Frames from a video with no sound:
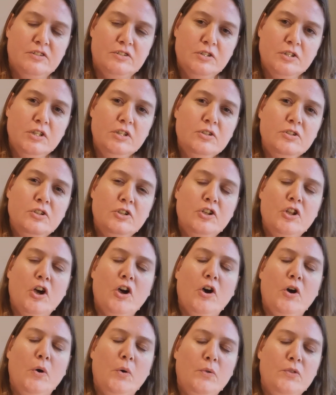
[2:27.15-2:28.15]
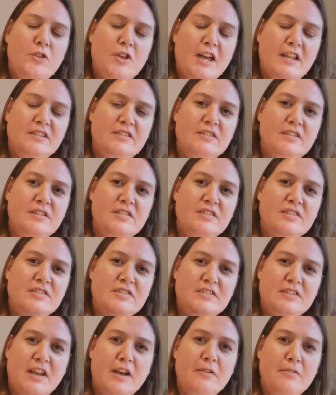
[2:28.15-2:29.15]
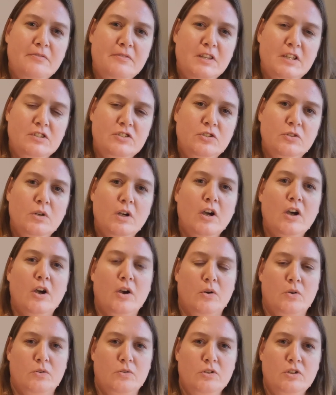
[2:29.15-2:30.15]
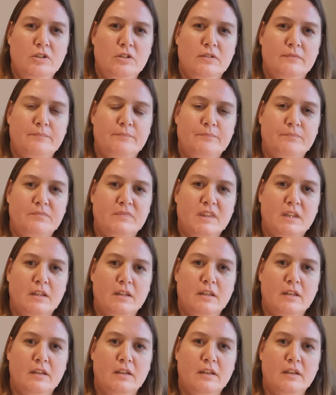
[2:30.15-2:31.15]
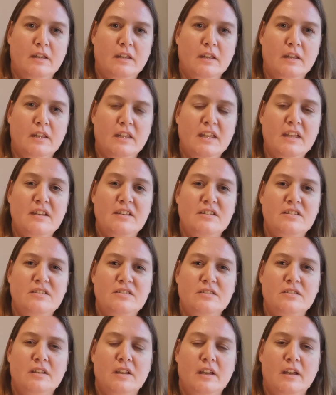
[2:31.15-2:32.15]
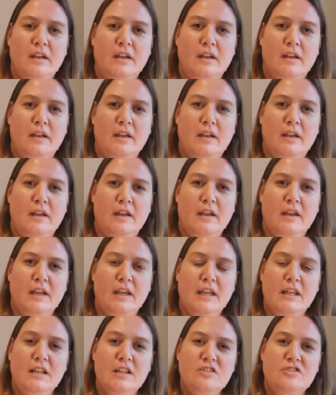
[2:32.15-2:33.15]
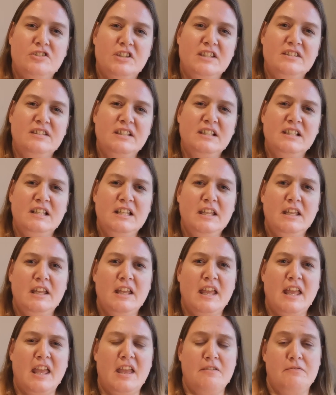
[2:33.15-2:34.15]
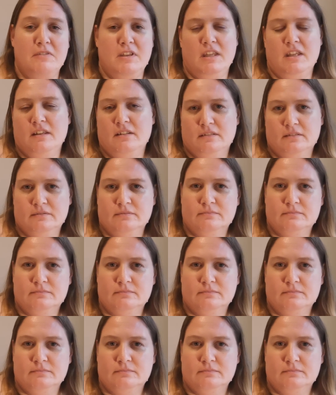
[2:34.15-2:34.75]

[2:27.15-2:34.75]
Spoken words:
do you know that the stuff that you own is energetically heavy?